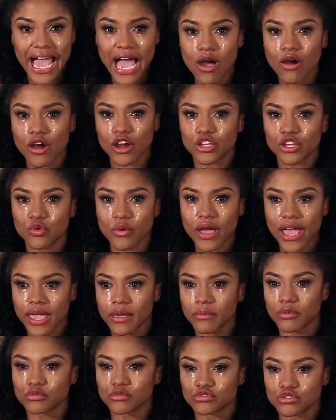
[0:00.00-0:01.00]
how are you
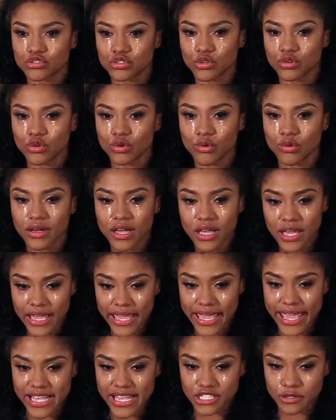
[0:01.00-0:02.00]
able to
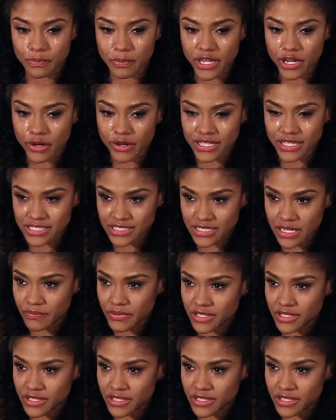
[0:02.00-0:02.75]
experience